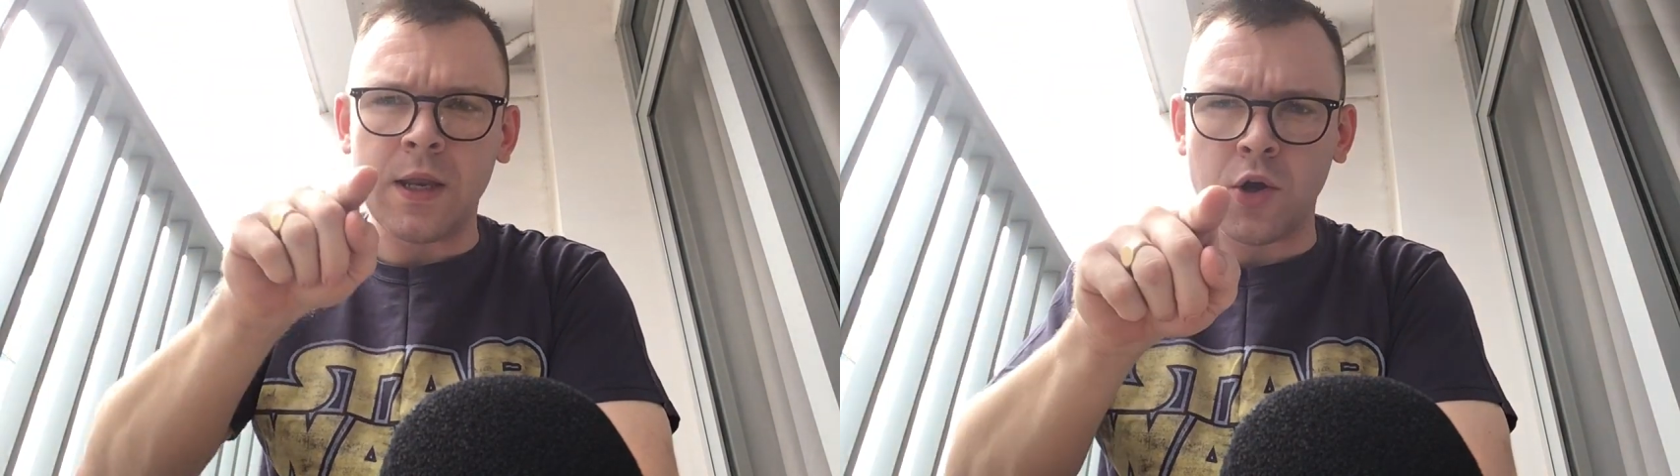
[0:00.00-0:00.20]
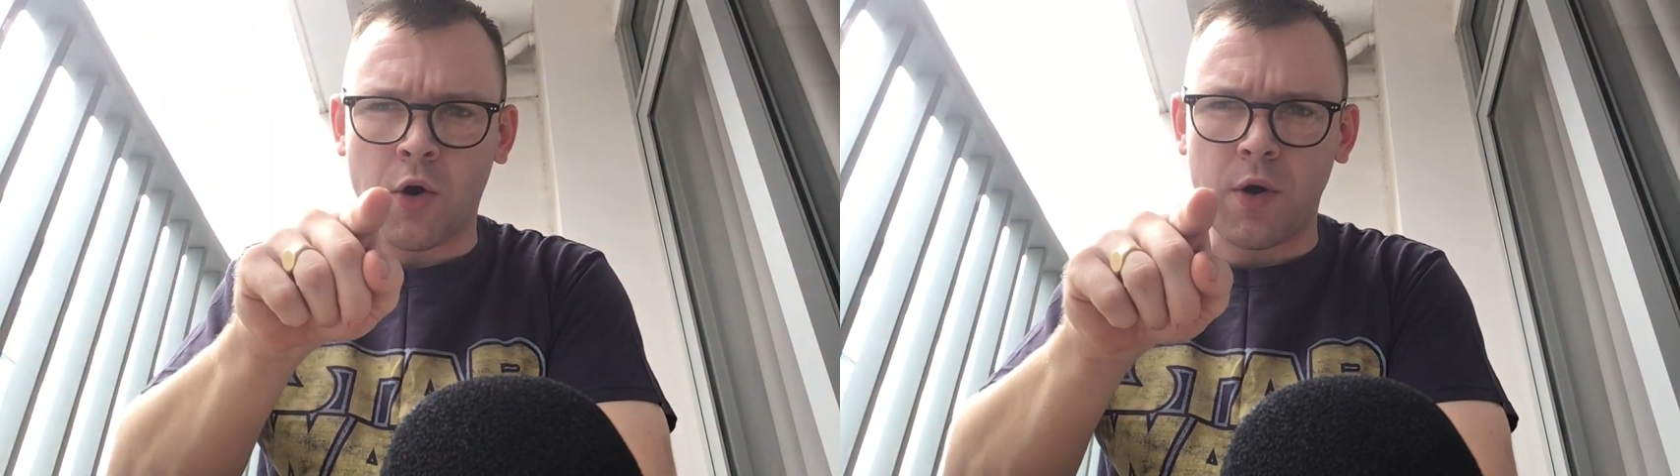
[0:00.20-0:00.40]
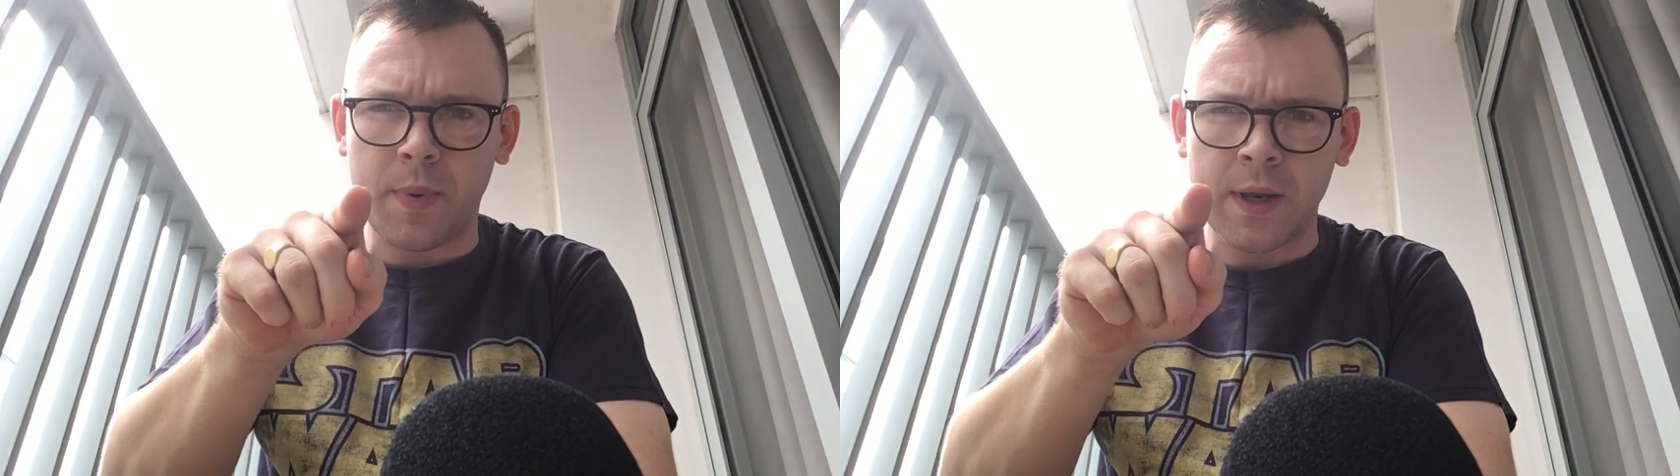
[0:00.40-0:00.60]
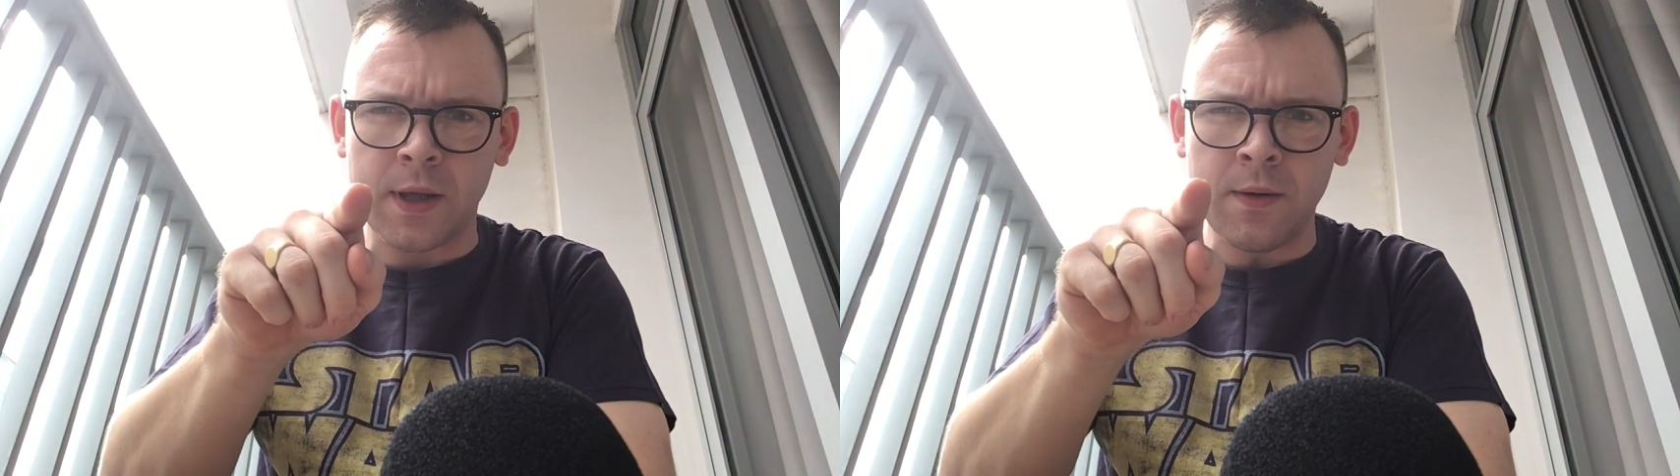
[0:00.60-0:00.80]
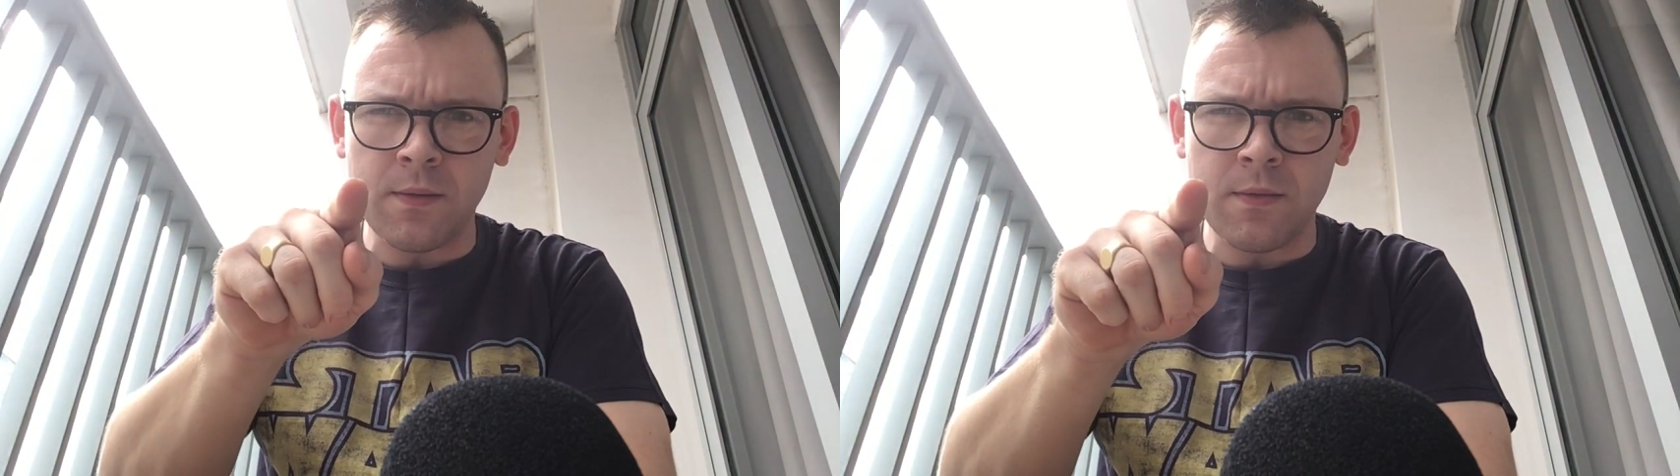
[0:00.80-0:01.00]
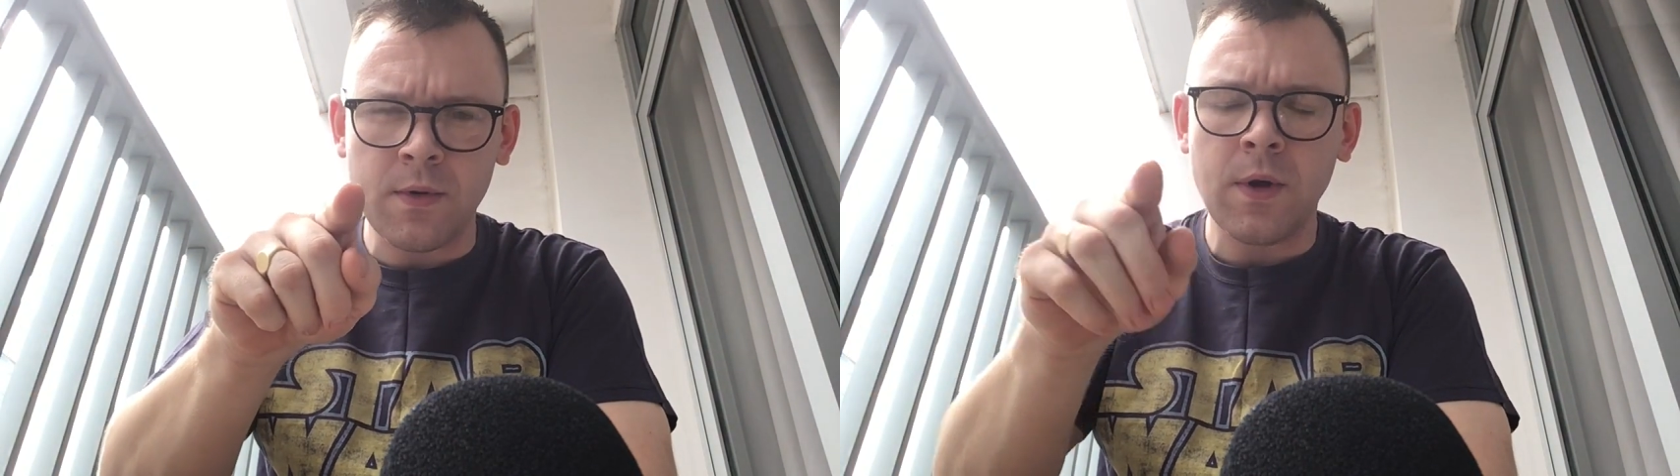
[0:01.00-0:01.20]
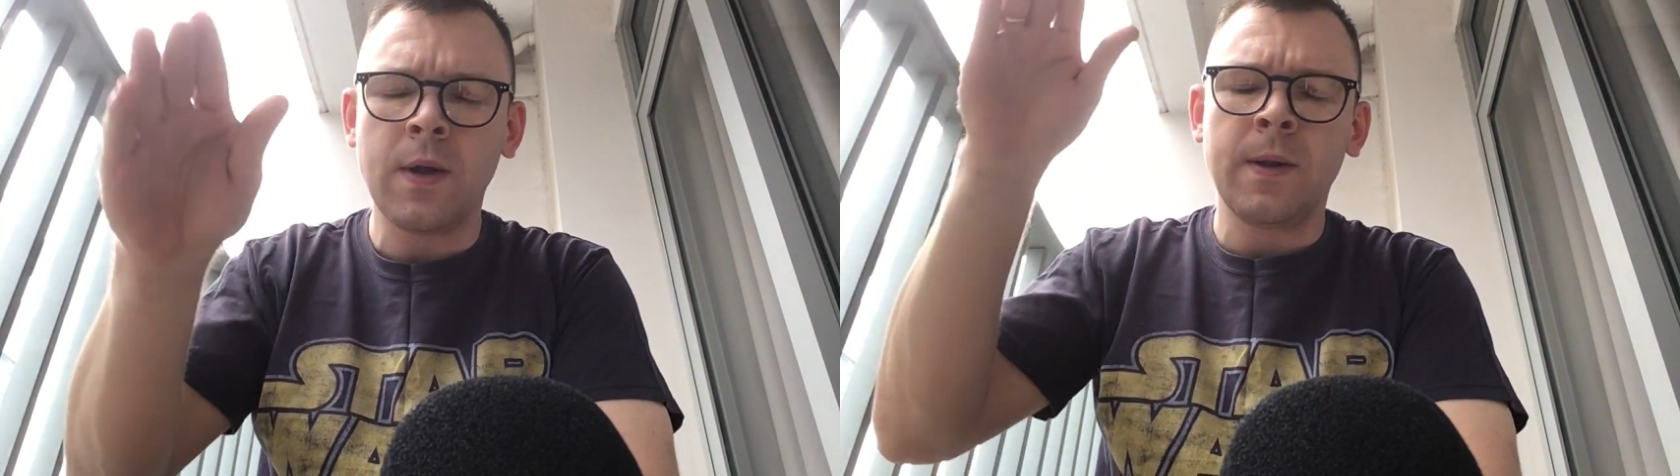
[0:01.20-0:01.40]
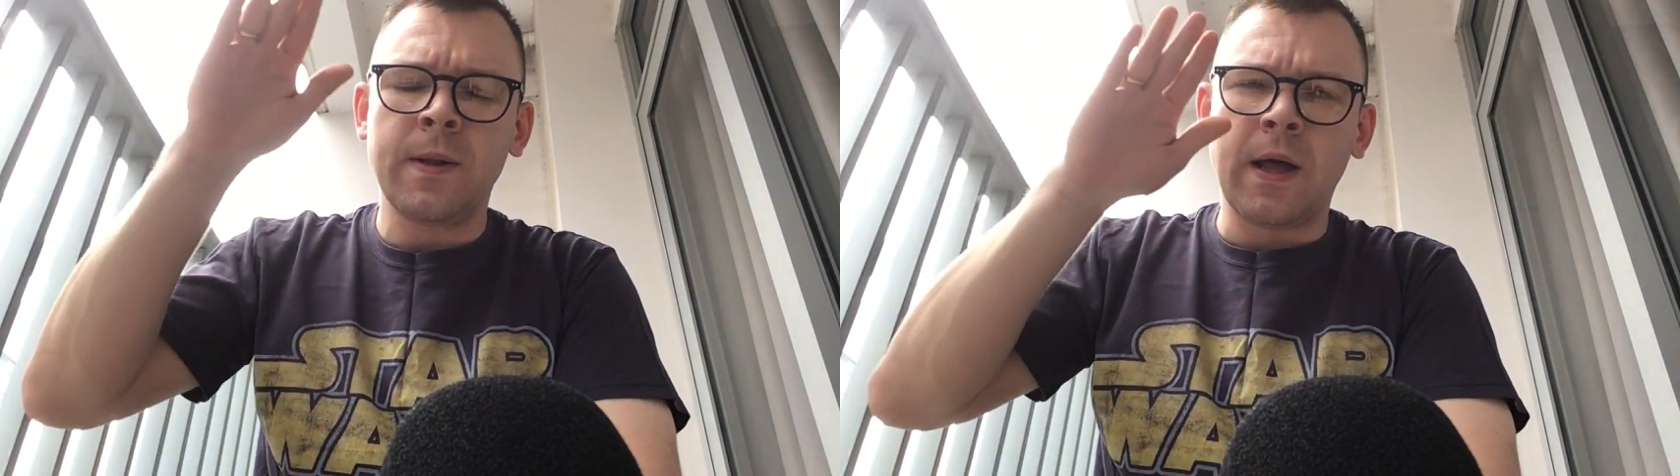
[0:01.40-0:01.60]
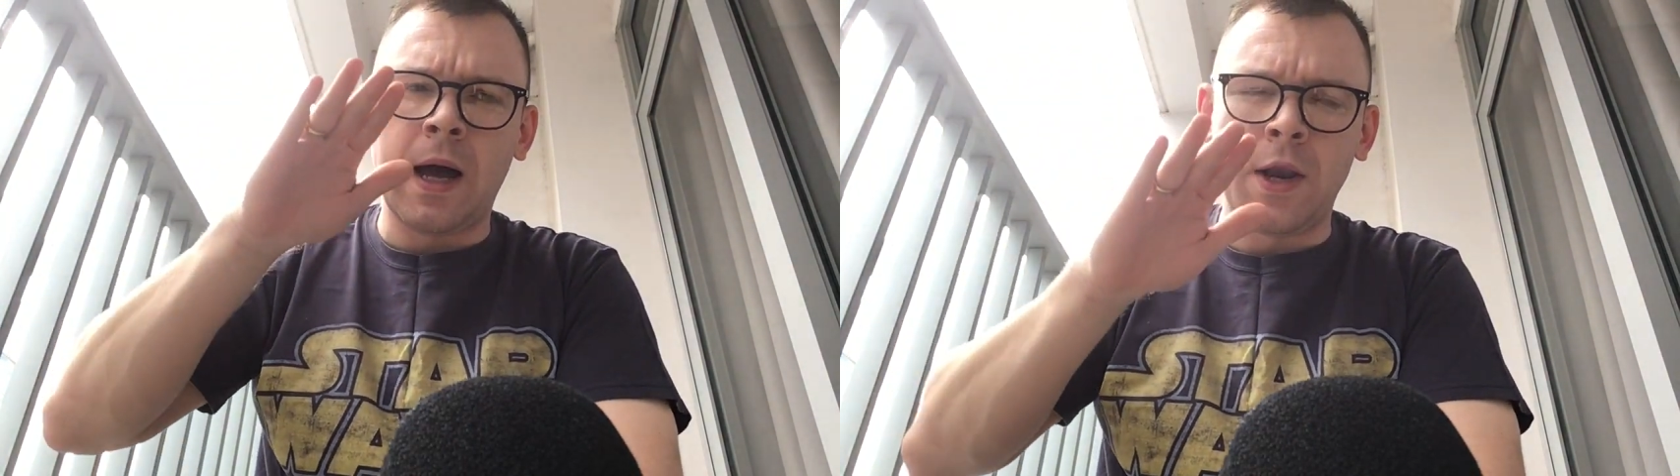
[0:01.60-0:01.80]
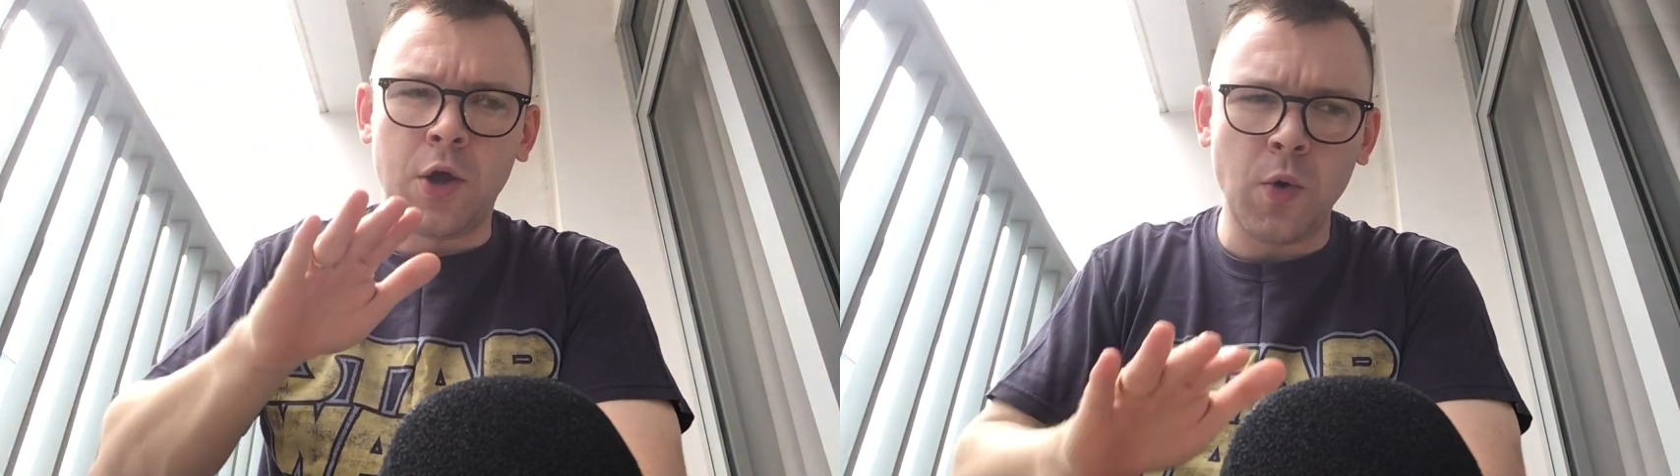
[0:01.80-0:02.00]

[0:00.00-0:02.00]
in your opinion, and